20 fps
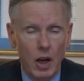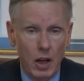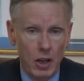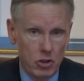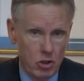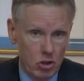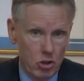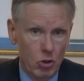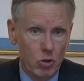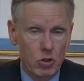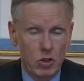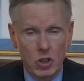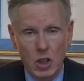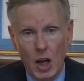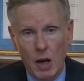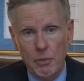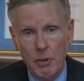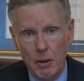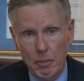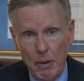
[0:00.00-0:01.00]
students
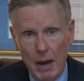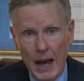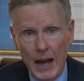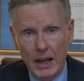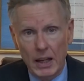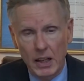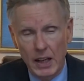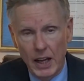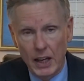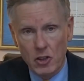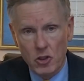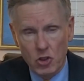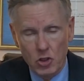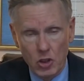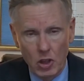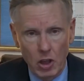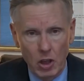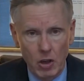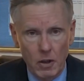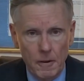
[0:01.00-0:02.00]
coming back next
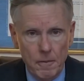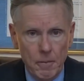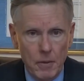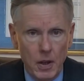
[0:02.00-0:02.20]
year.